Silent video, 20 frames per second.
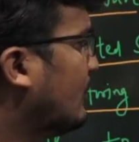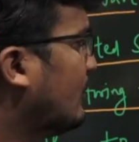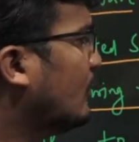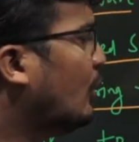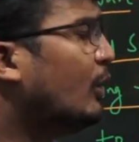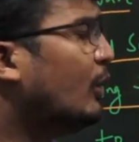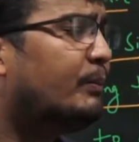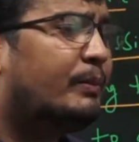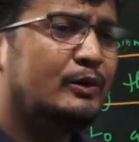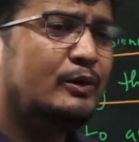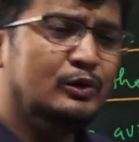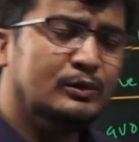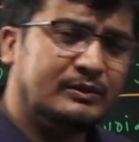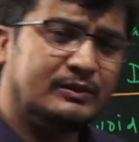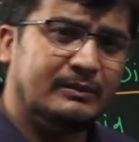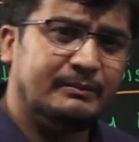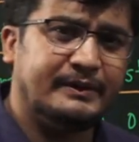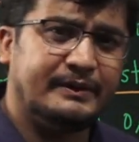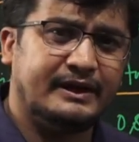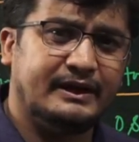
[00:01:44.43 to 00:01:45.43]
or open loop
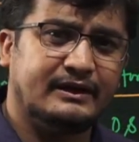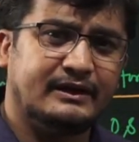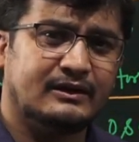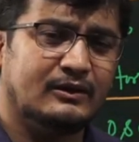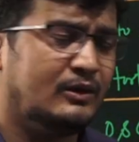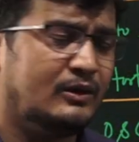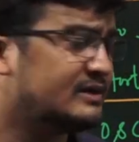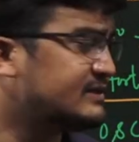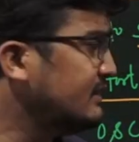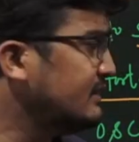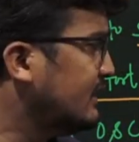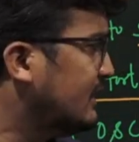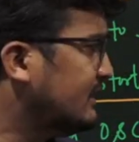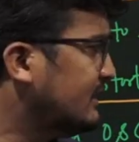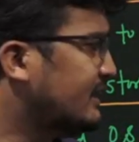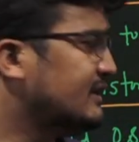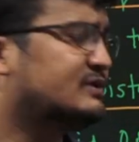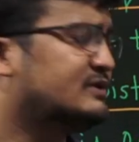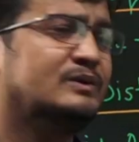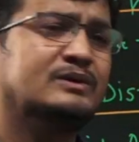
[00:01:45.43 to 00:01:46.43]
comparator or single
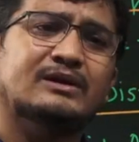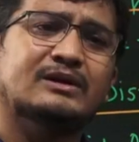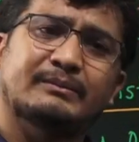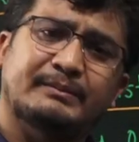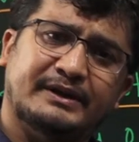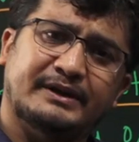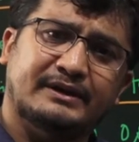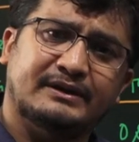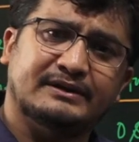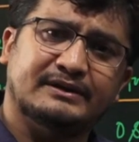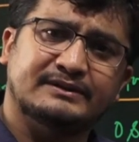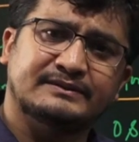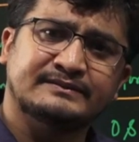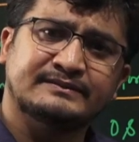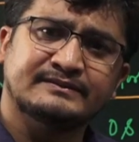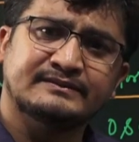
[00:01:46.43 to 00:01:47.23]
threshold comparator.